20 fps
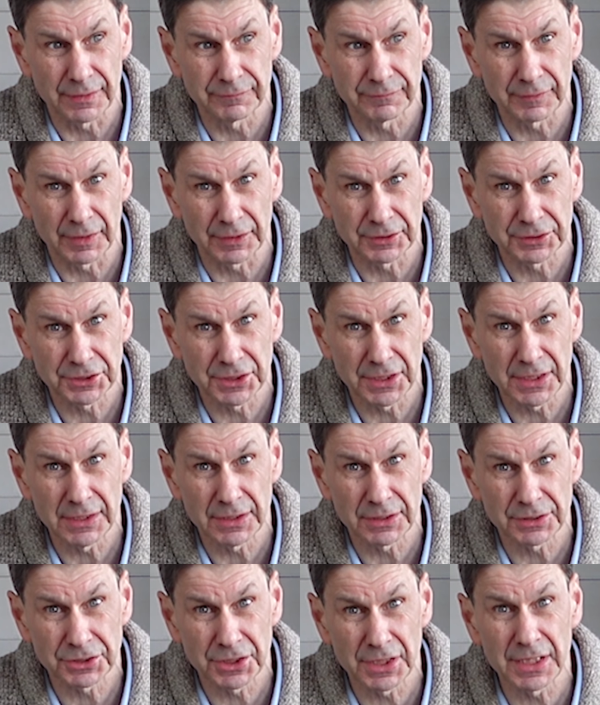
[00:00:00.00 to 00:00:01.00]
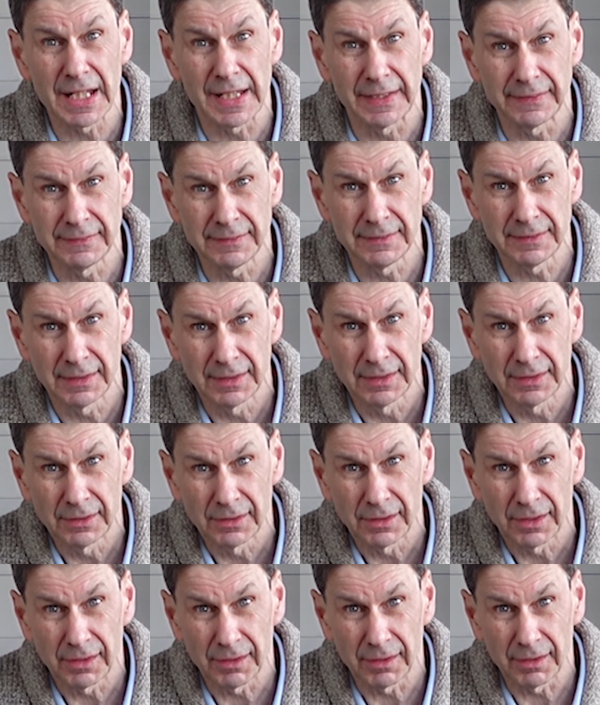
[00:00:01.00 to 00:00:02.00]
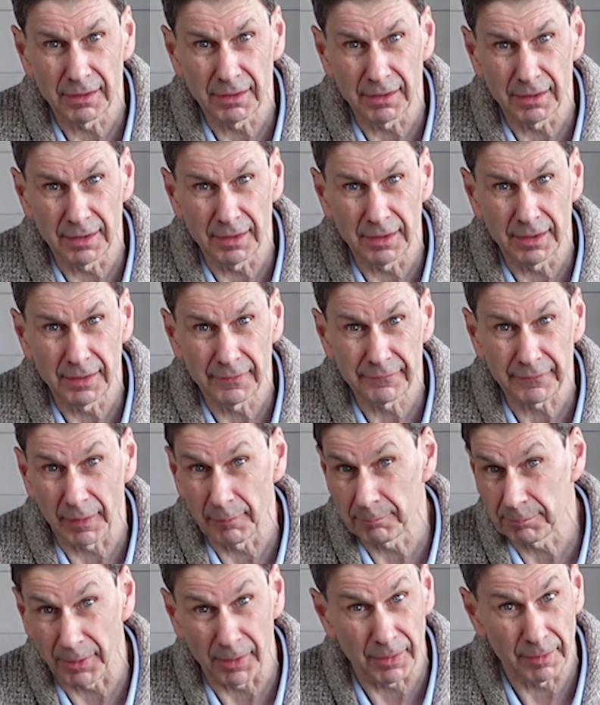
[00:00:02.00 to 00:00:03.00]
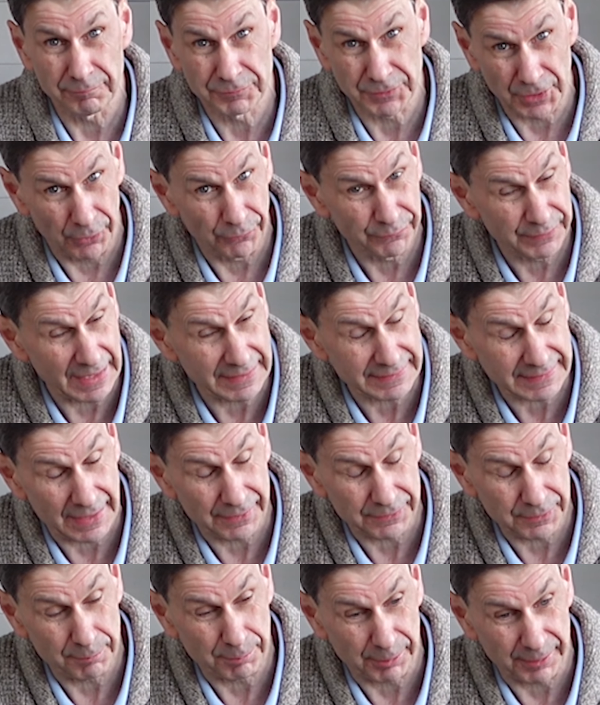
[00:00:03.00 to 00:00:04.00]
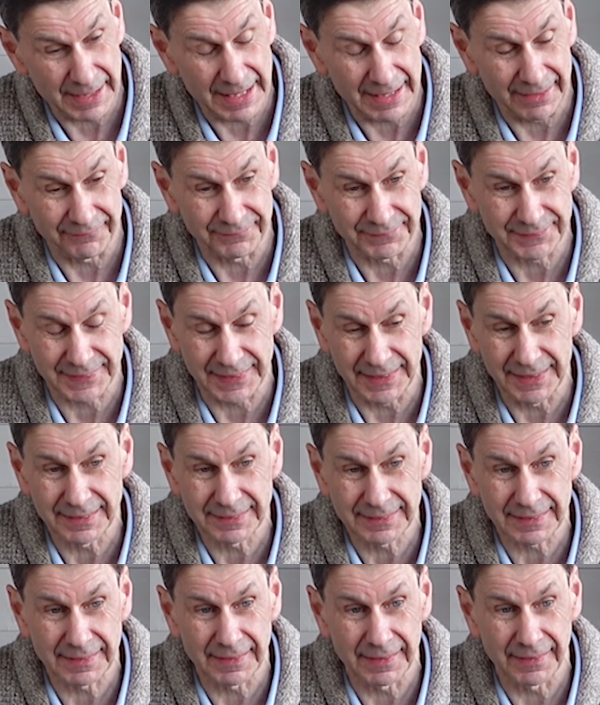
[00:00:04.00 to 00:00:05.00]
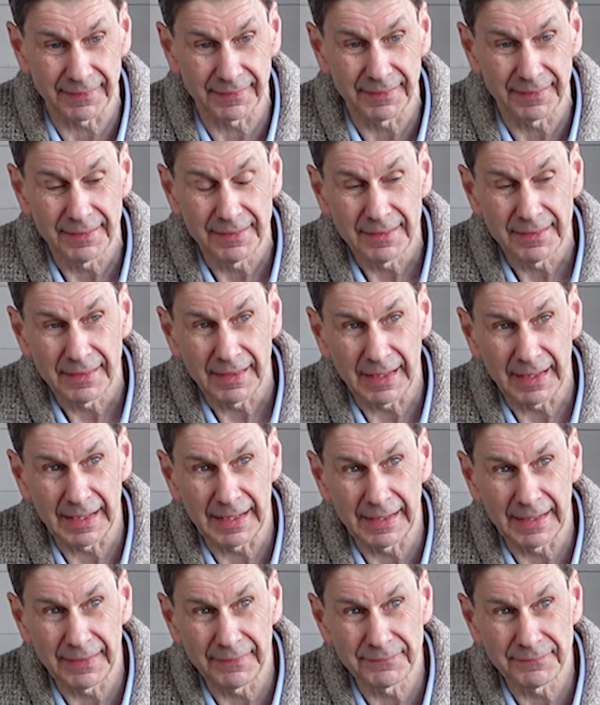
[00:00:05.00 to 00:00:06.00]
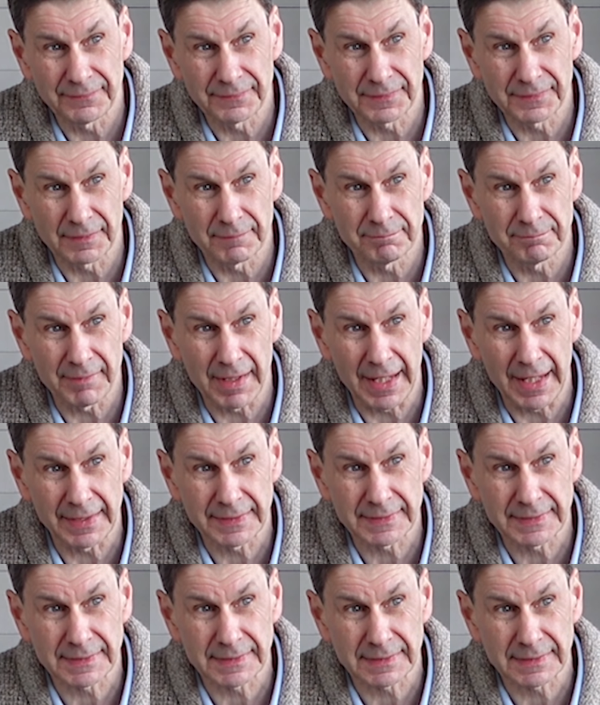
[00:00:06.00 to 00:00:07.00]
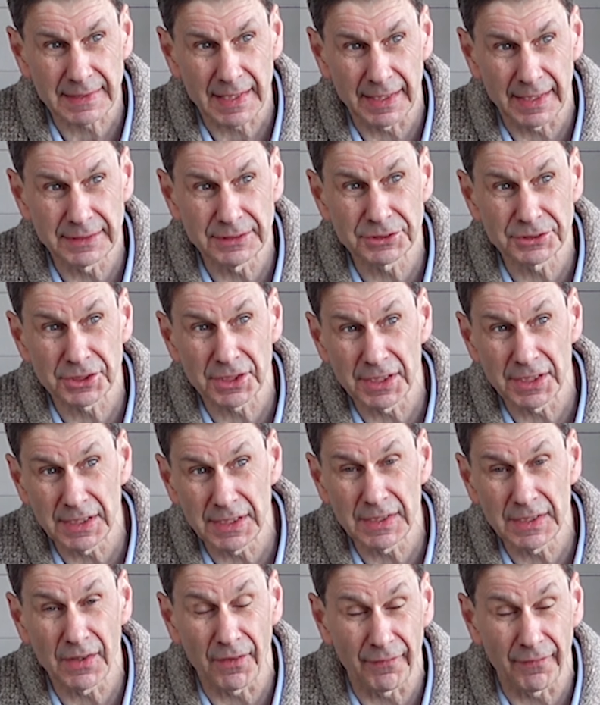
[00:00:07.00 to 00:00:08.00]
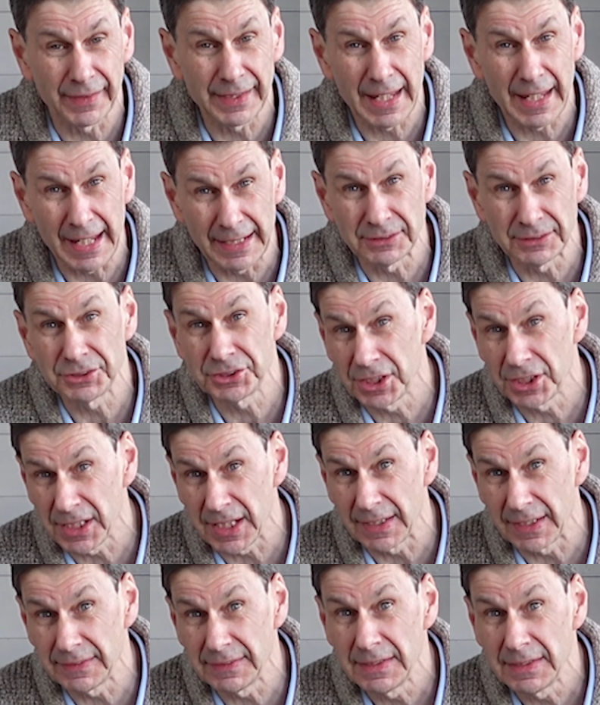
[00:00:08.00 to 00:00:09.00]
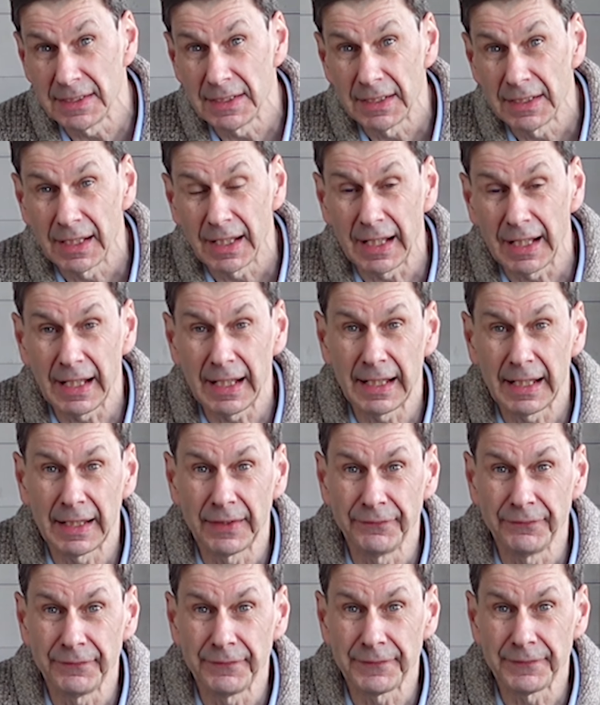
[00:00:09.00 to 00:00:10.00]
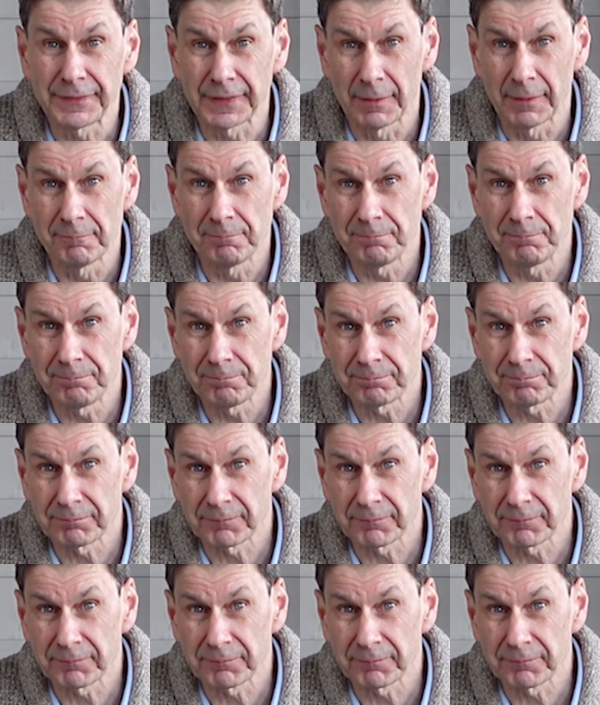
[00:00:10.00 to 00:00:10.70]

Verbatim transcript: of Shein uh, I'm, I'm, told that's how you pronounce it, uh, and um, S H E I N, Shein, and um,